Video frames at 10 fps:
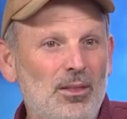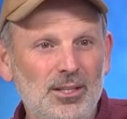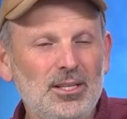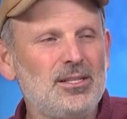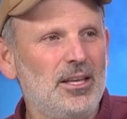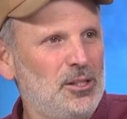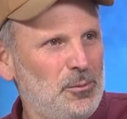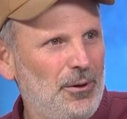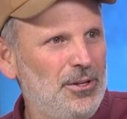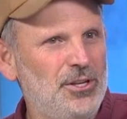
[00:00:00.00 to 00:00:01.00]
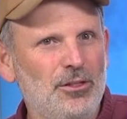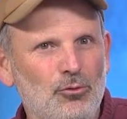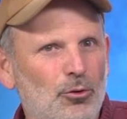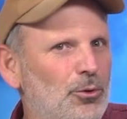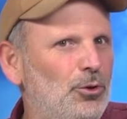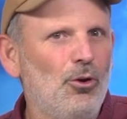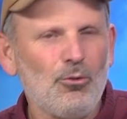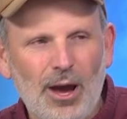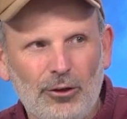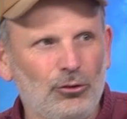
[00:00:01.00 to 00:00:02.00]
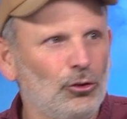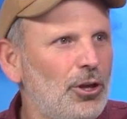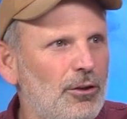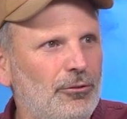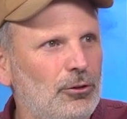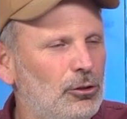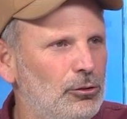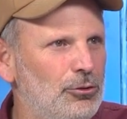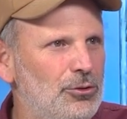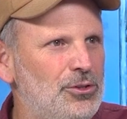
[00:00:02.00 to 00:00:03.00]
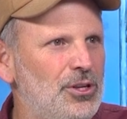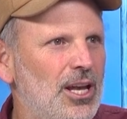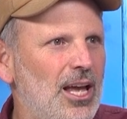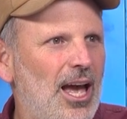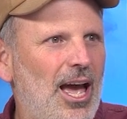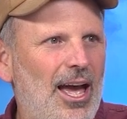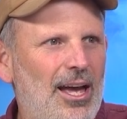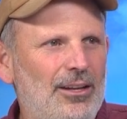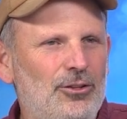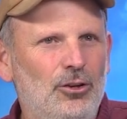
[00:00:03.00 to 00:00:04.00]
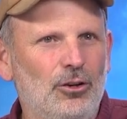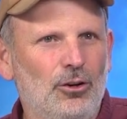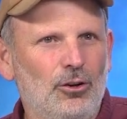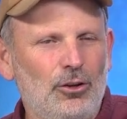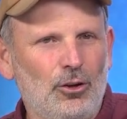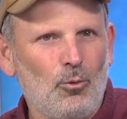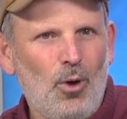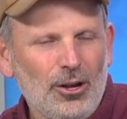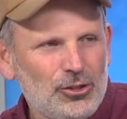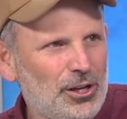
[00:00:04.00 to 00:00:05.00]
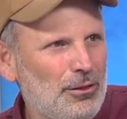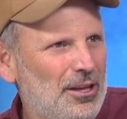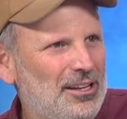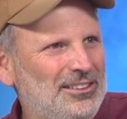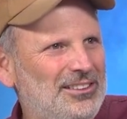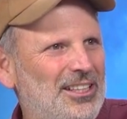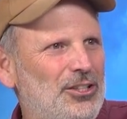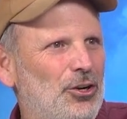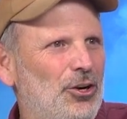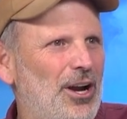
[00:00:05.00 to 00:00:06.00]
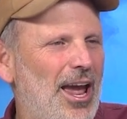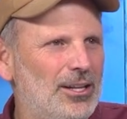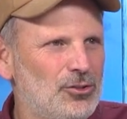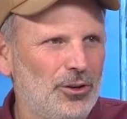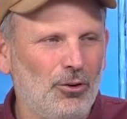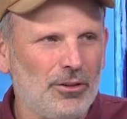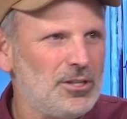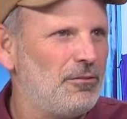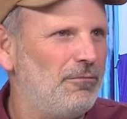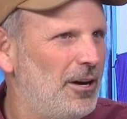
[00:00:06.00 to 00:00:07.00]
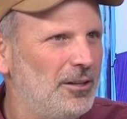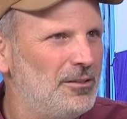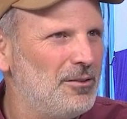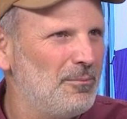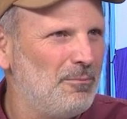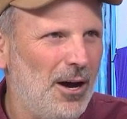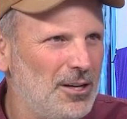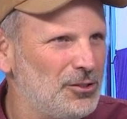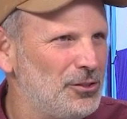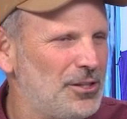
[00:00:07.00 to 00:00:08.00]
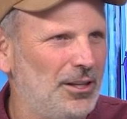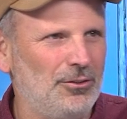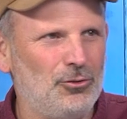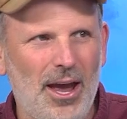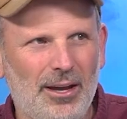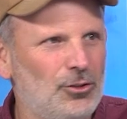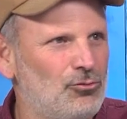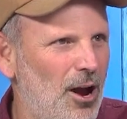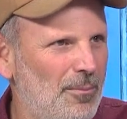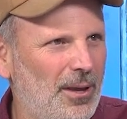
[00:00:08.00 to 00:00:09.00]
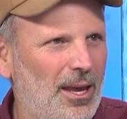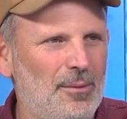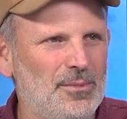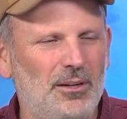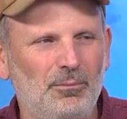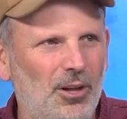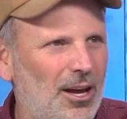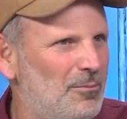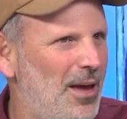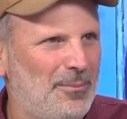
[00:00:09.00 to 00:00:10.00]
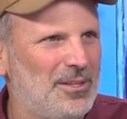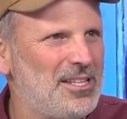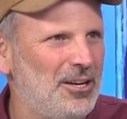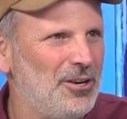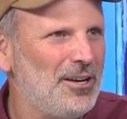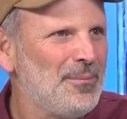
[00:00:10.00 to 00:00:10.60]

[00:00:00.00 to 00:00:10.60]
is the experience in the room. You go around, you're looking for clues, and you're watching things, and you're answering all these fun puzzles and drag and drop games and blind map, etc.